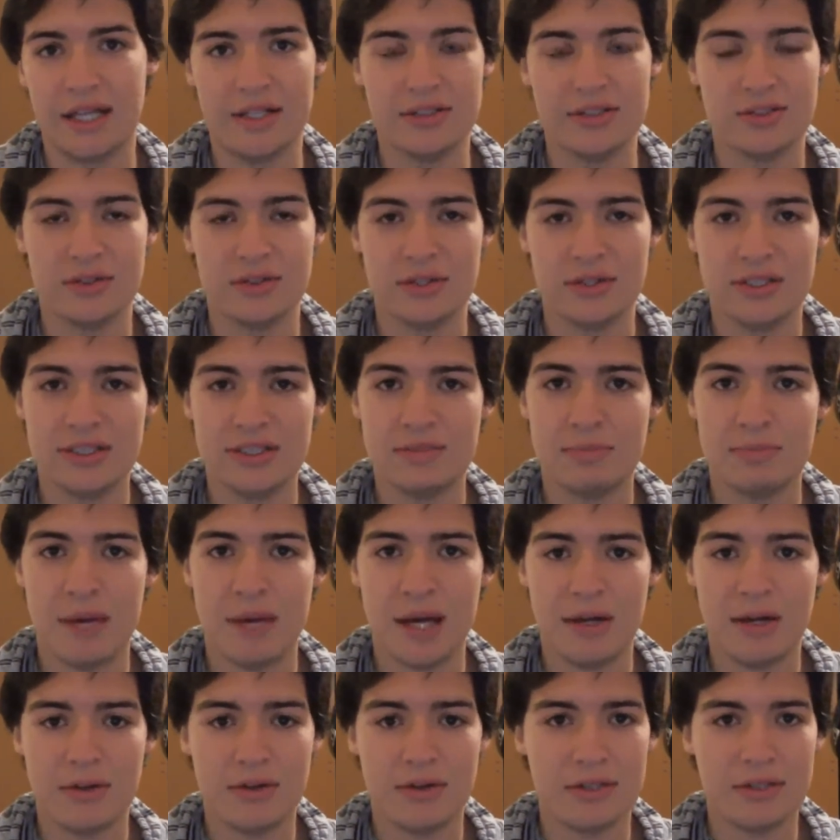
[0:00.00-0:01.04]
So in this
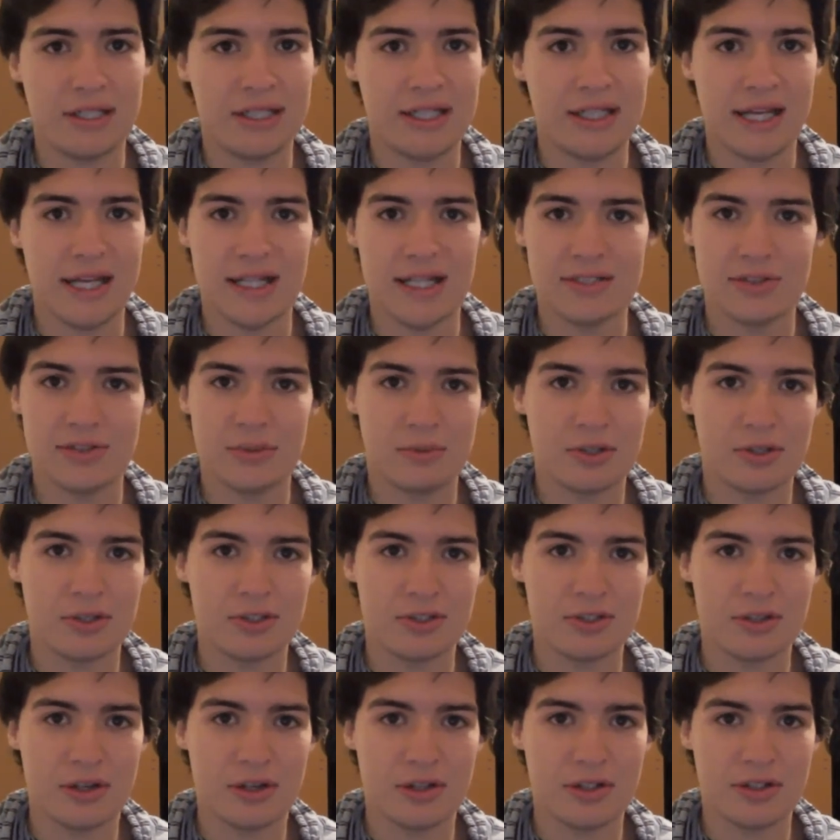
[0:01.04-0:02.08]
battle, he has no
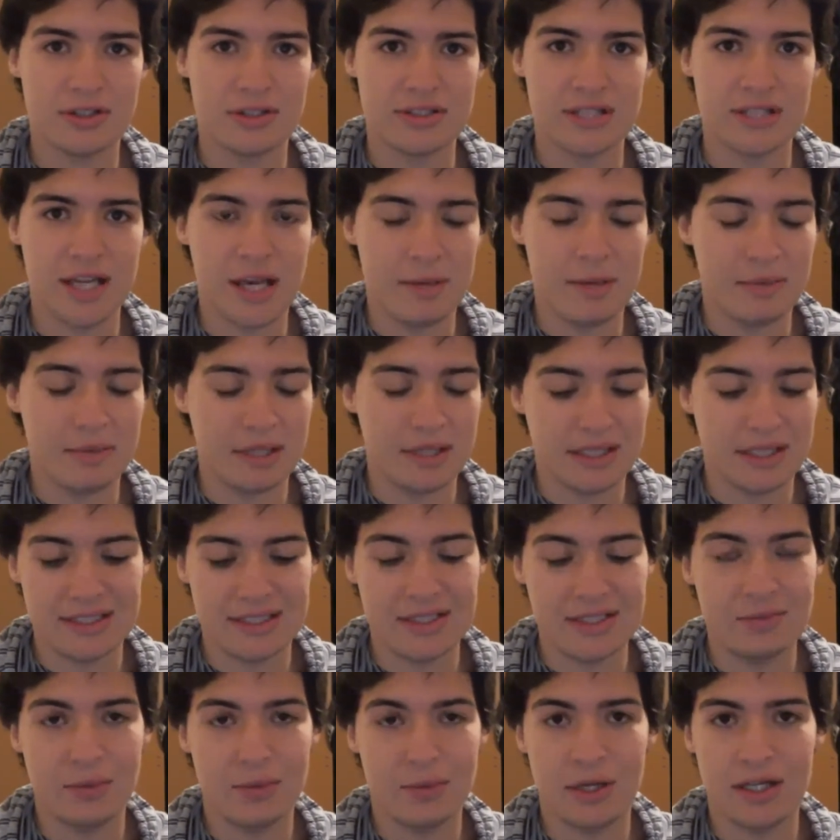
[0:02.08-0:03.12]
martial arts because
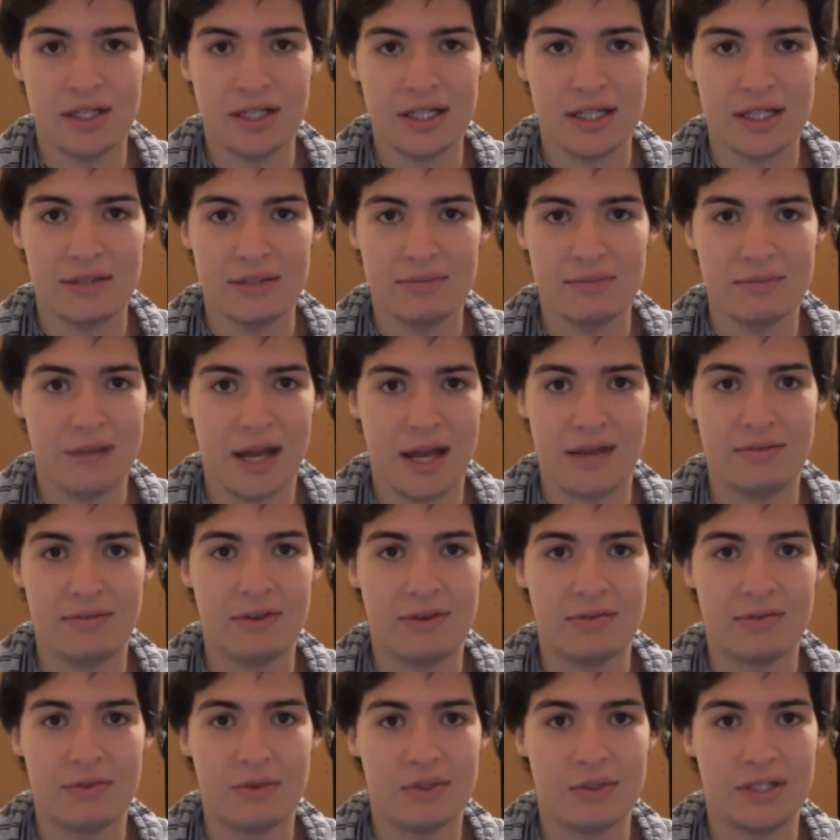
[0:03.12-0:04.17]
I've
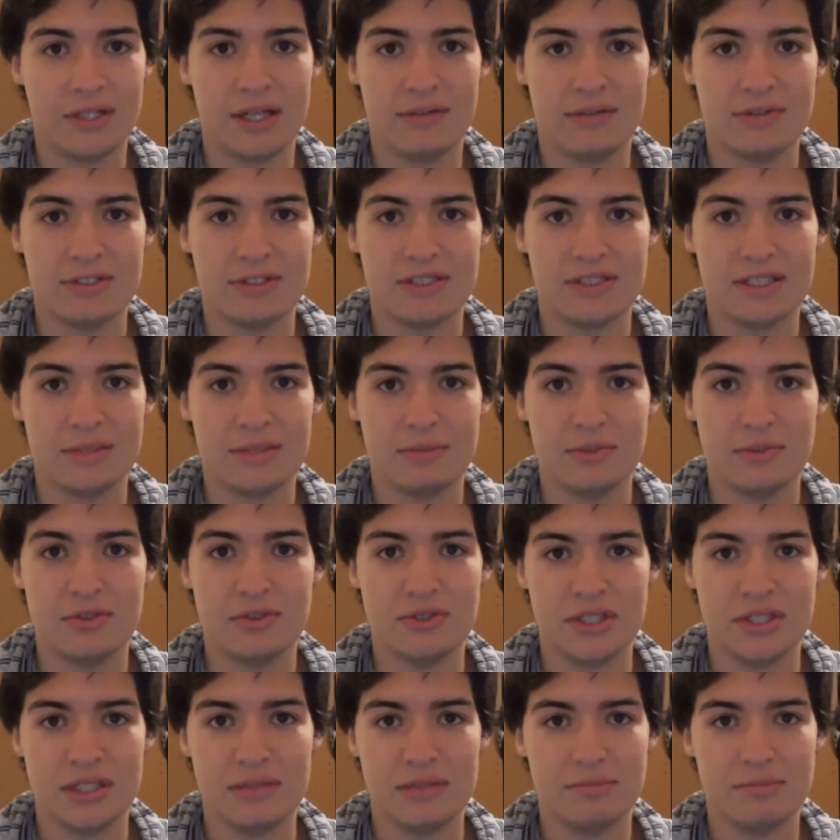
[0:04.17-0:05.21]
never really ever seen him use
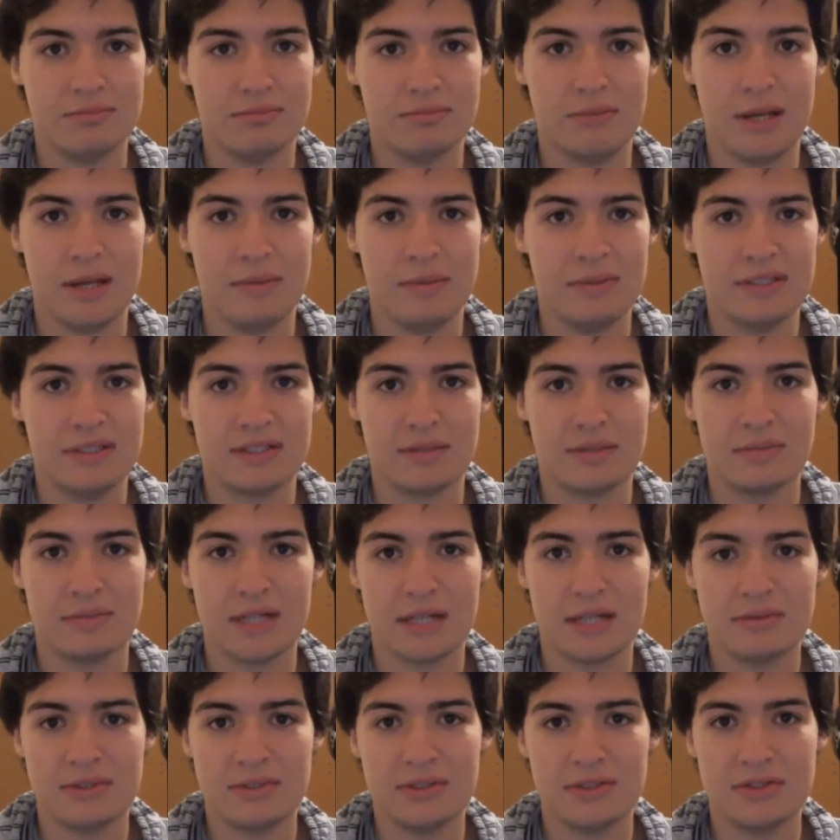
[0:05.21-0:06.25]
it. Maybe
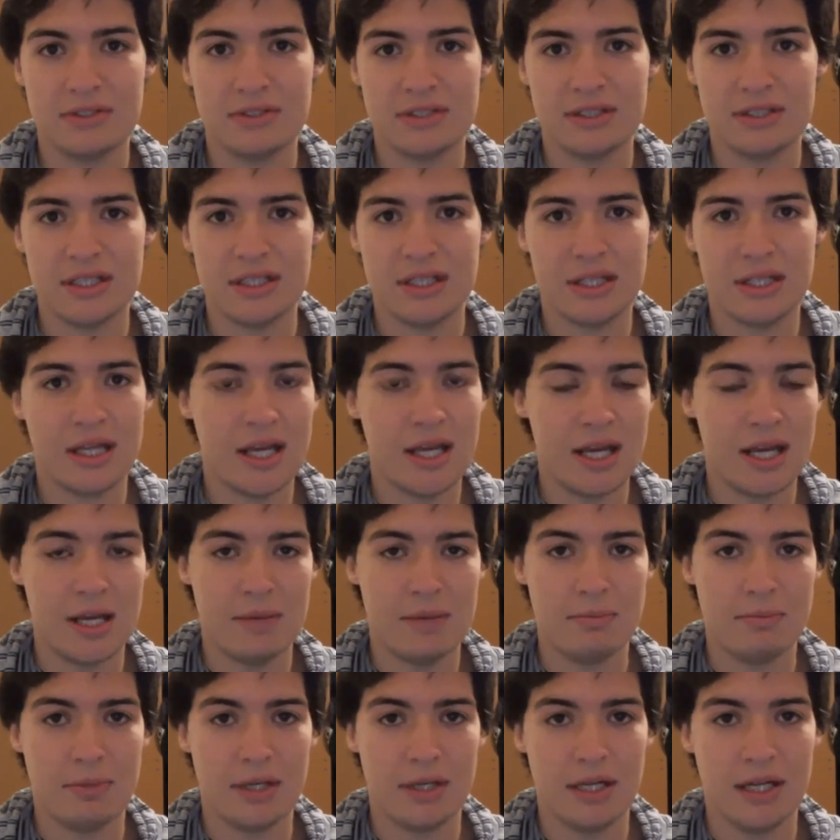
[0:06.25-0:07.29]
sometimes he uses it,
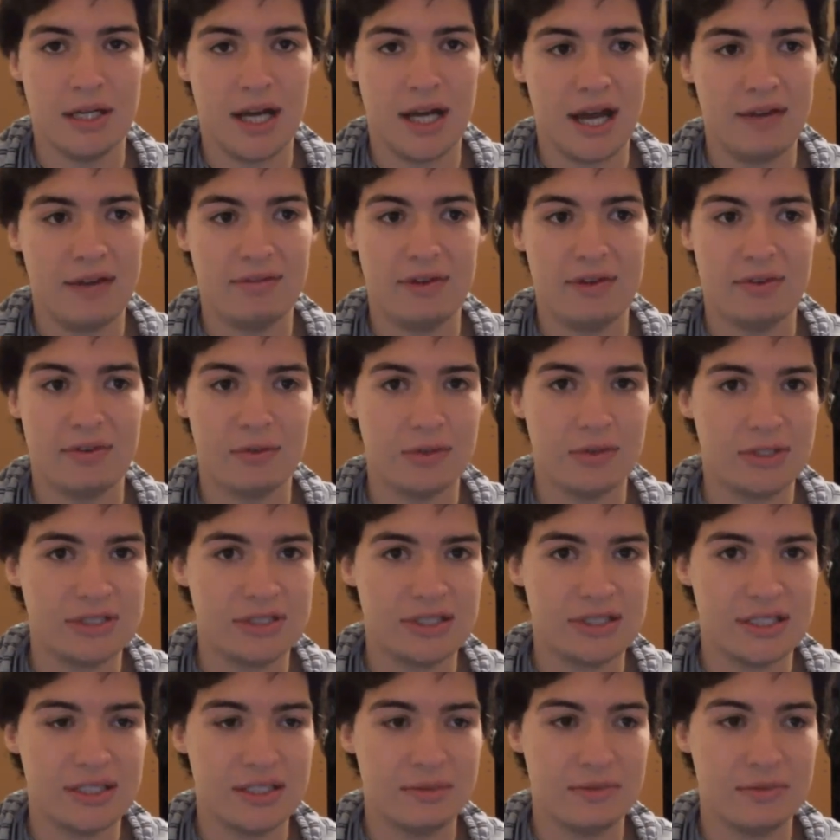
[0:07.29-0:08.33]
but I've never really
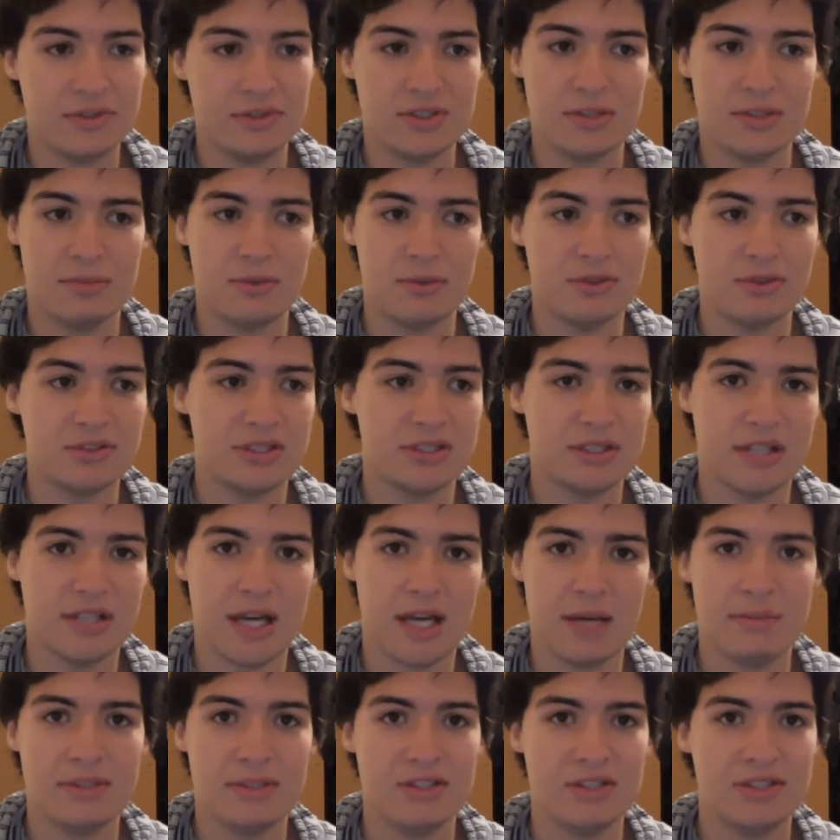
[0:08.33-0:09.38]
seen him use it. Most of the
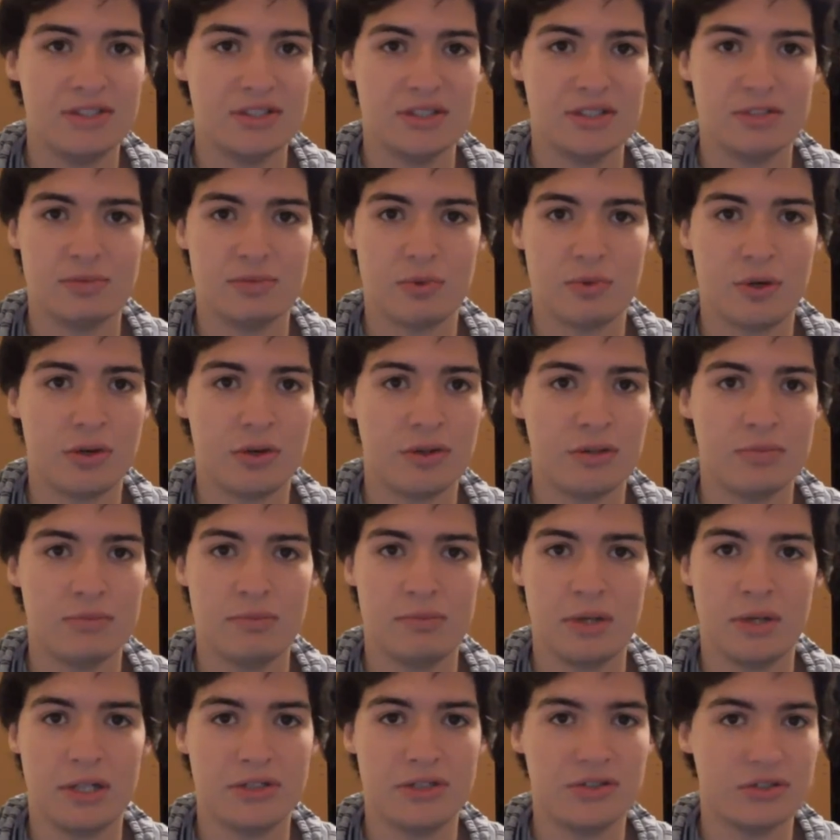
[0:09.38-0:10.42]
time, he's just throwing
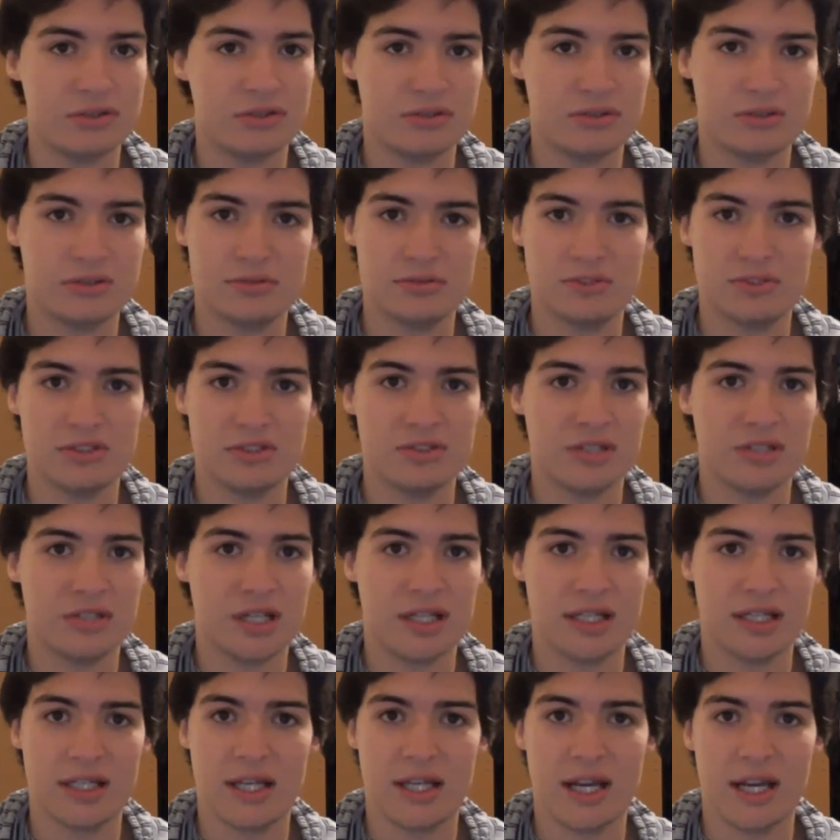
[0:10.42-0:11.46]
punches, just
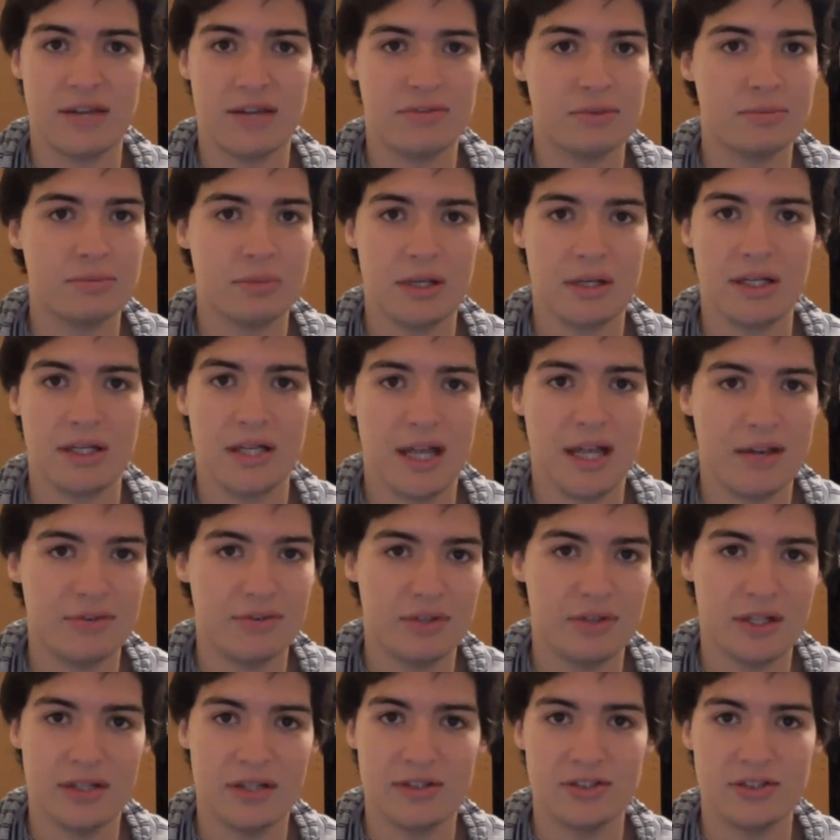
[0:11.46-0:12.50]
like every
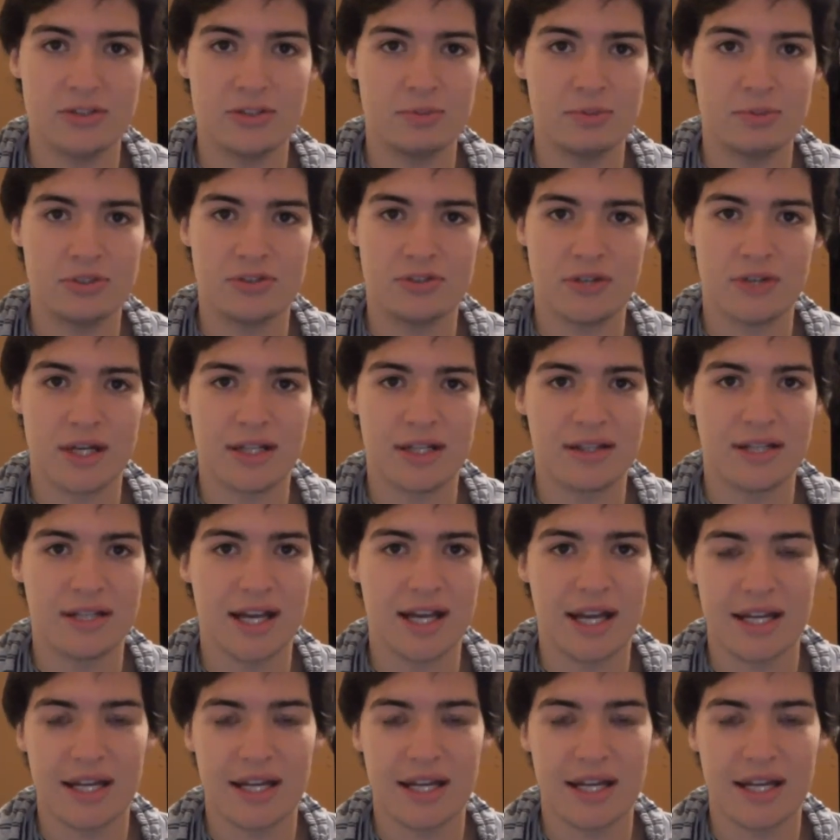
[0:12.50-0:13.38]
other super strength guy.